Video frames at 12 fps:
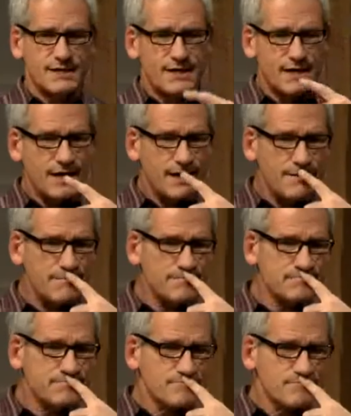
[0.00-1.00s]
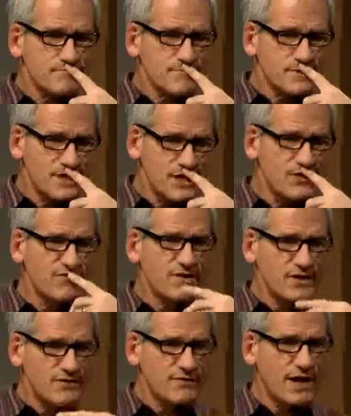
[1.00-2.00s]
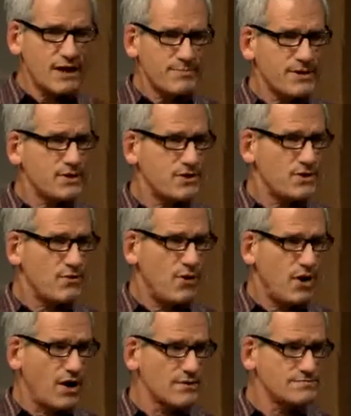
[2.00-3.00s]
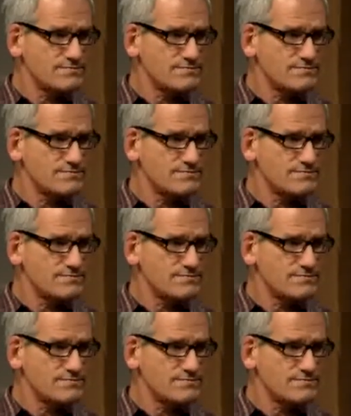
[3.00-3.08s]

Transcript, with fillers: Um, yeah, you've, you've got to be who you are